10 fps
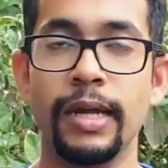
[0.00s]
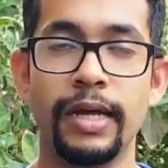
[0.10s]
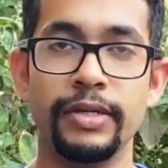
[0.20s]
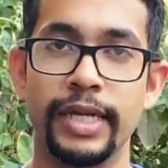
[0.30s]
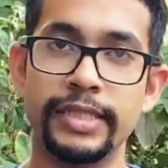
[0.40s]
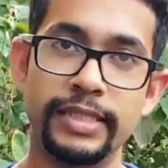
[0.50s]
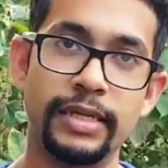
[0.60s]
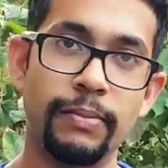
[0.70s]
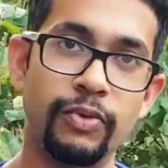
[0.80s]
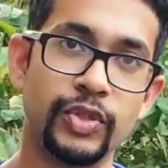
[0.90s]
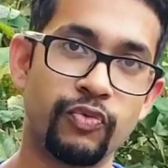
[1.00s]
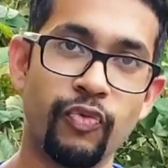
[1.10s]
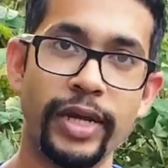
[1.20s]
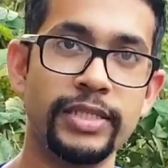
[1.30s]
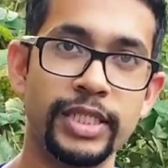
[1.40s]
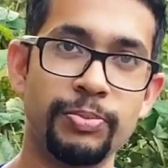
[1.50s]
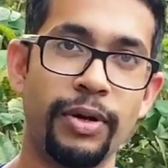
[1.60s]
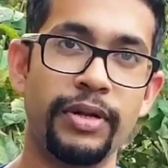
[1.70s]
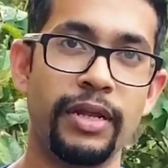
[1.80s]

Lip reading: You let it decompose right in the spot there.